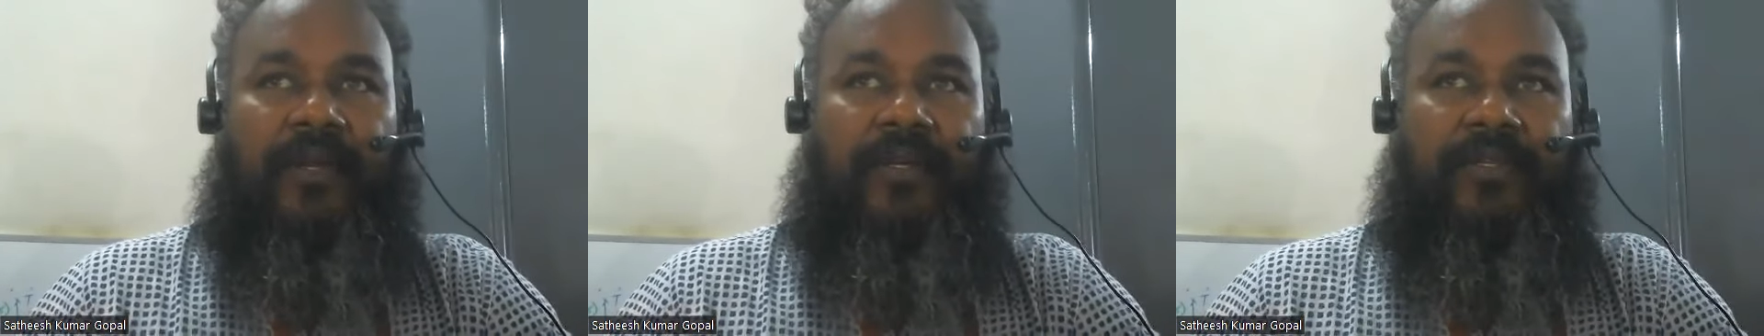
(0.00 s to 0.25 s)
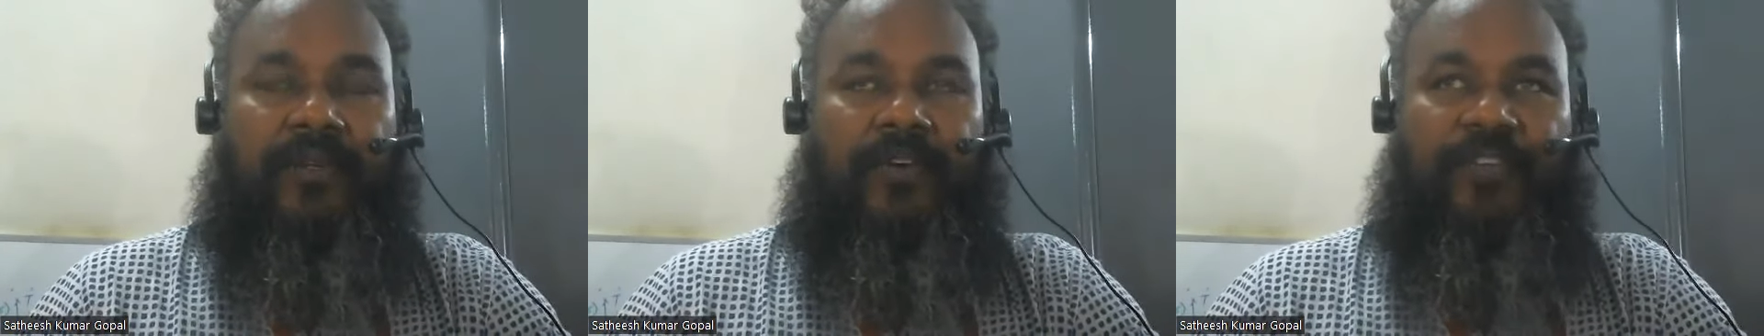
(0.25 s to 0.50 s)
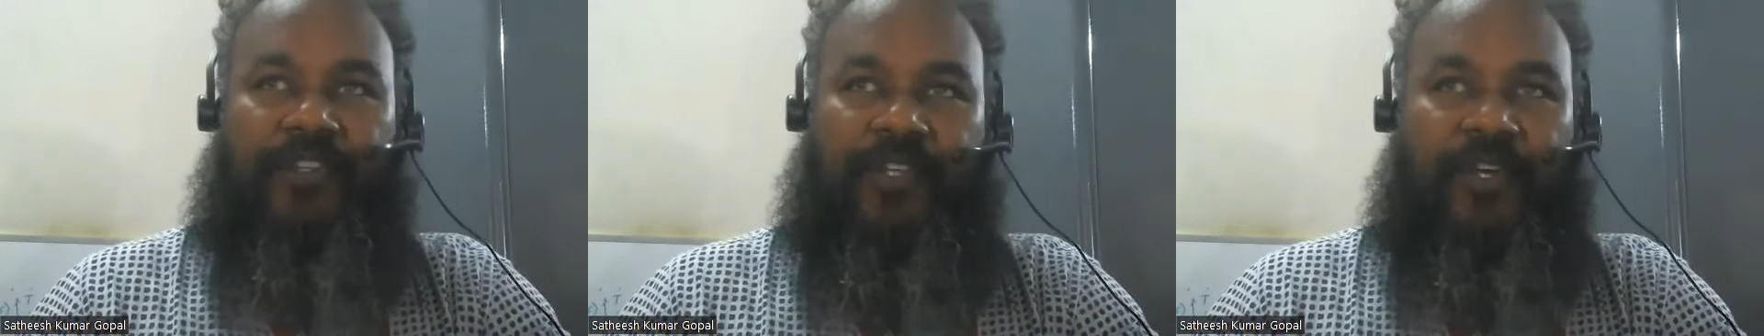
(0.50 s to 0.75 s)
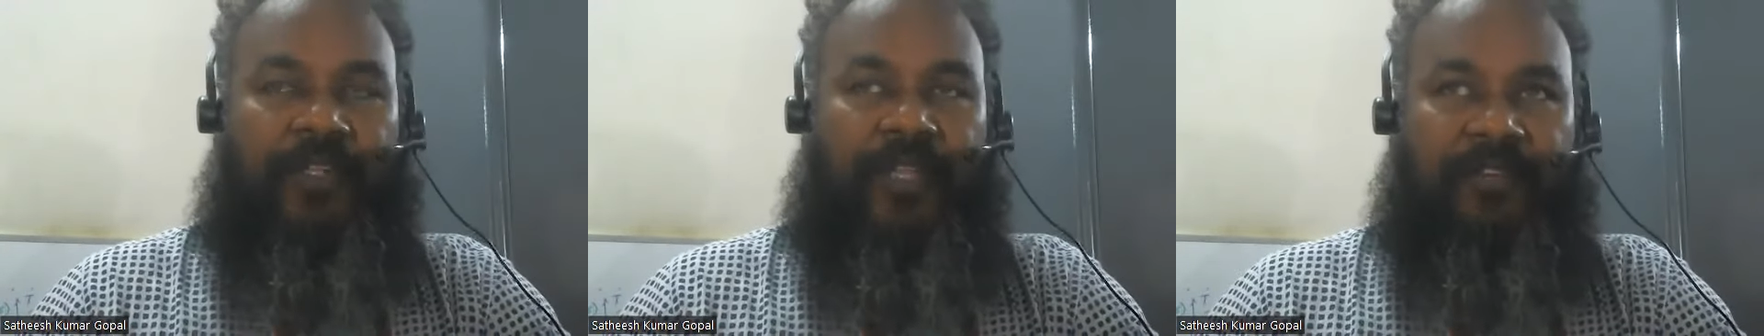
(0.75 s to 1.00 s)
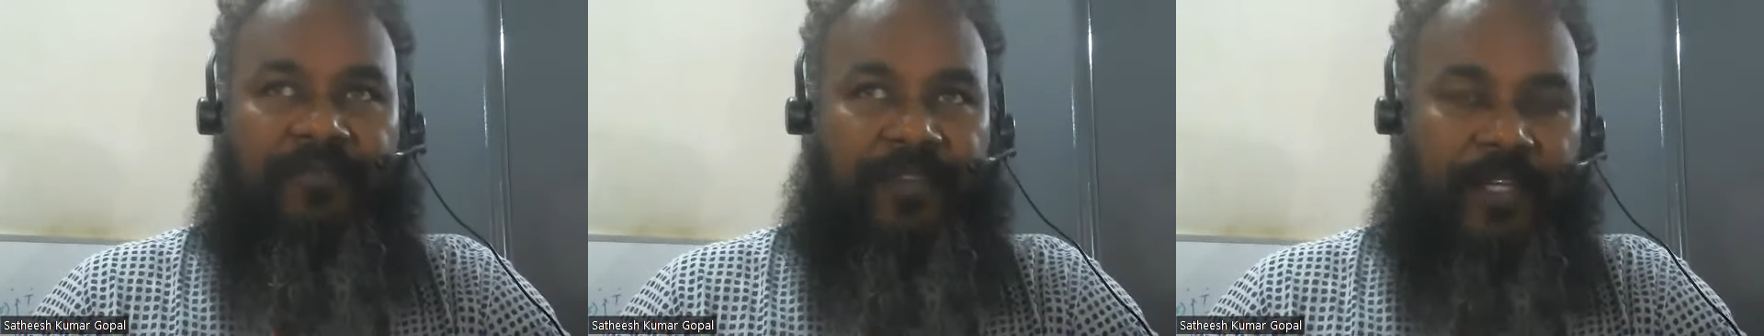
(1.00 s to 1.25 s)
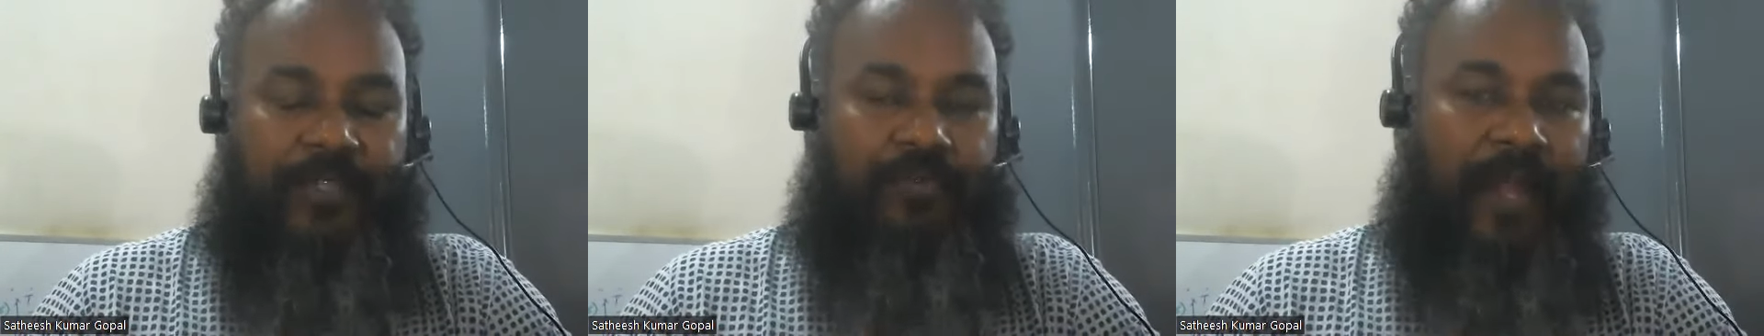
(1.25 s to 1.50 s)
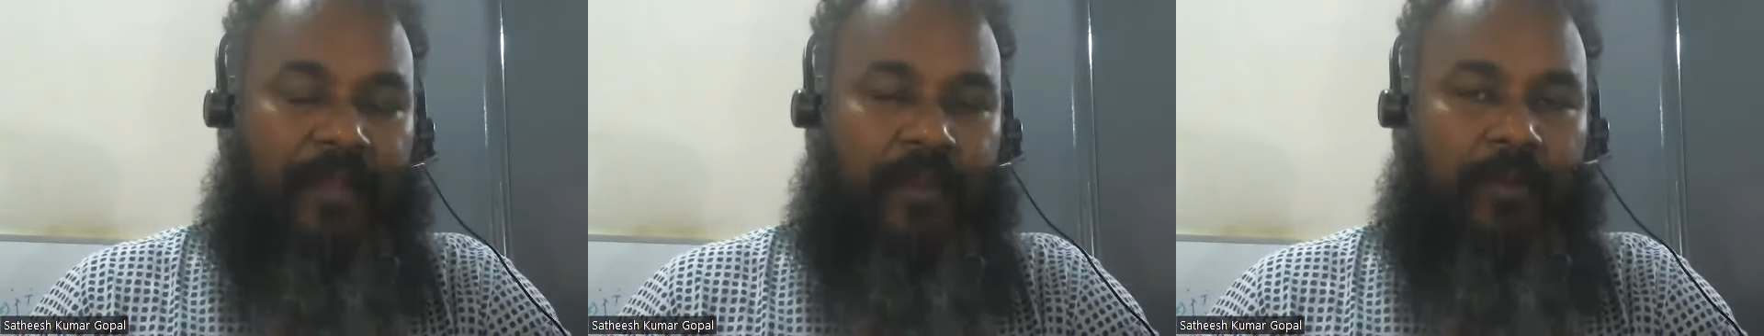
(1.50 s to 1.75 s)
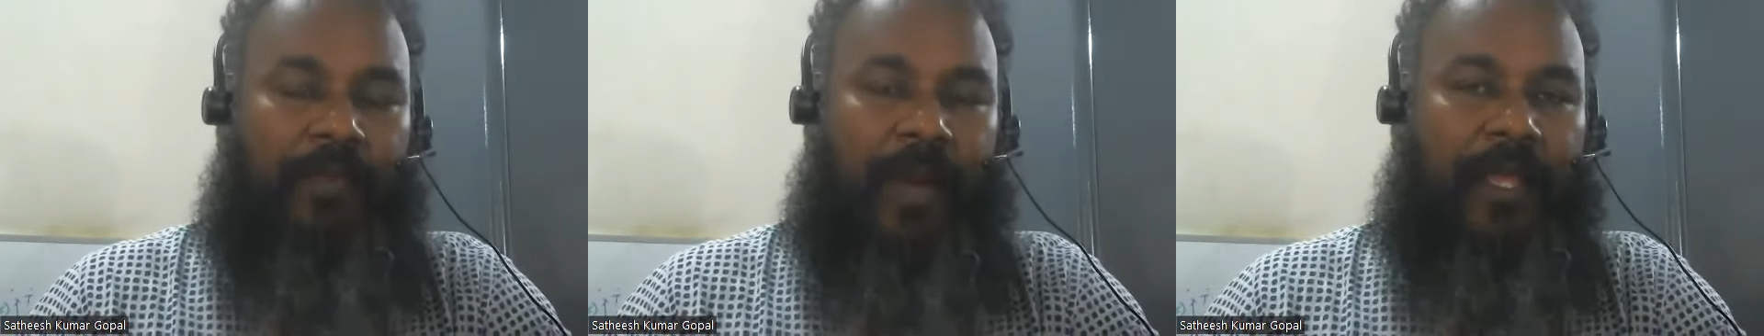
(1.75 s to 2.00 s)
So physiotherapy is one
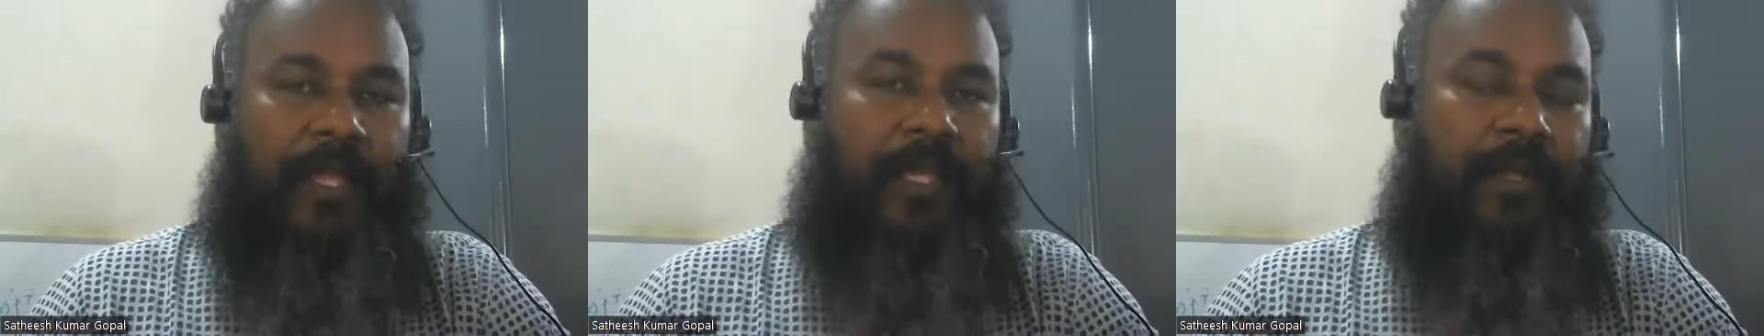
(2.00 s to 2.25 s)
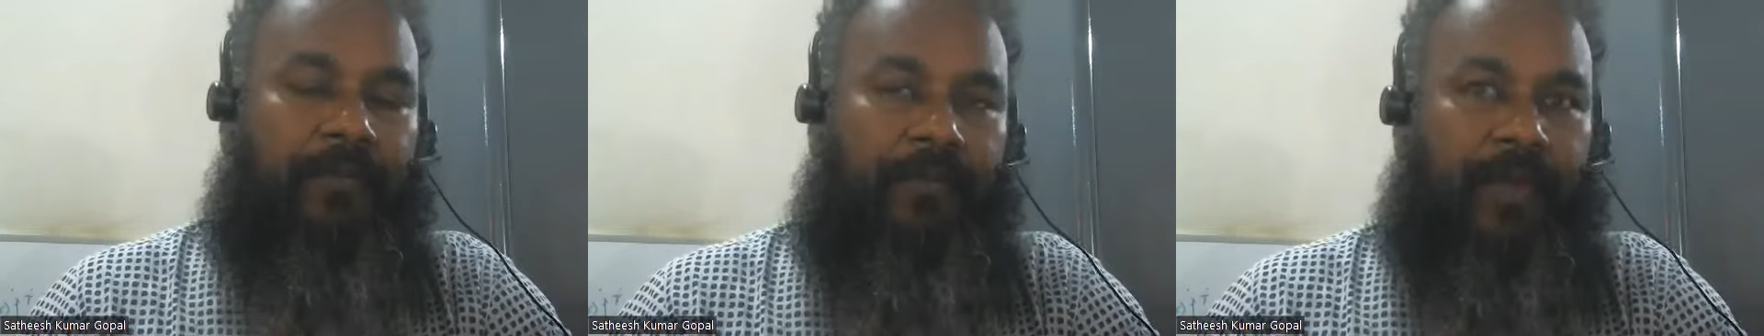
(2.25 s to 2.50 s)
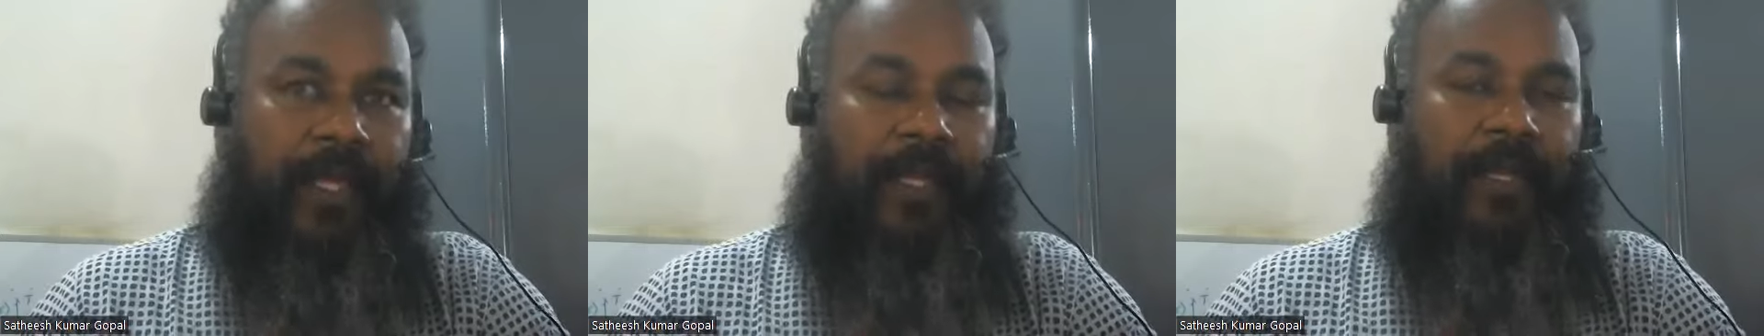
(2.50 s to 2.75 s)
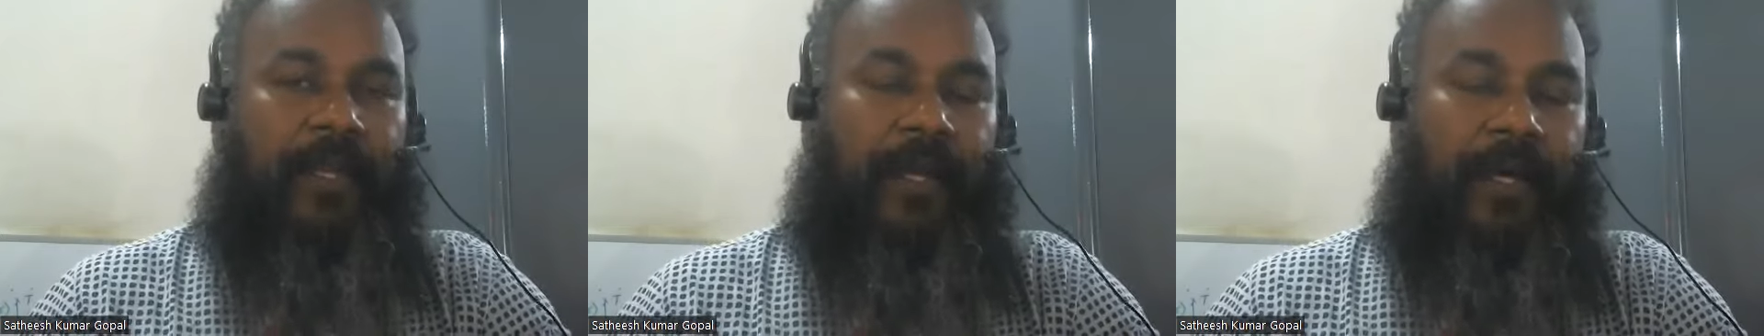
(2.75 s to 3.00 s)
domain where